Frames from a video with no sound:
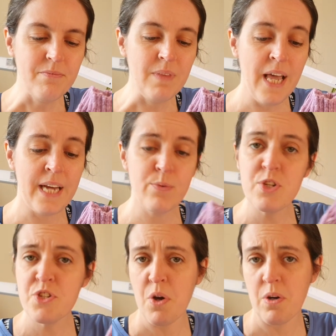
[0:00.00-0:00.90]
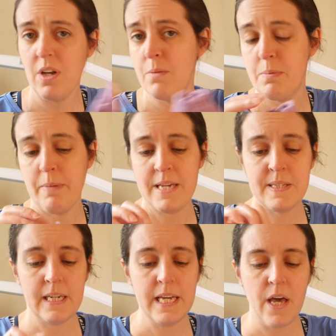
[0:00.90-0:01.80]
And it was a sock club,
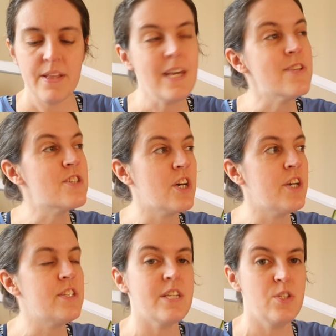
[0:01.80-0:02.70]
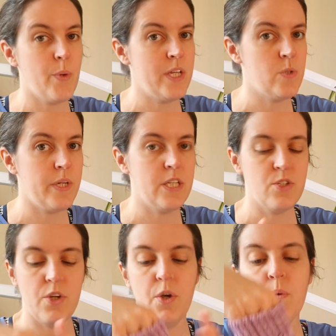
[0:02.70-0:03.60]
basically. I think it started in
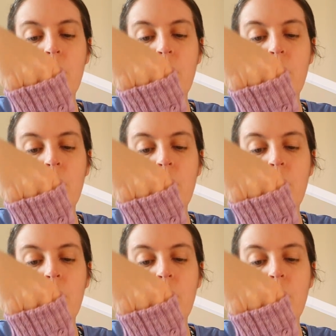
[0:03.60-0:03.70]
2022.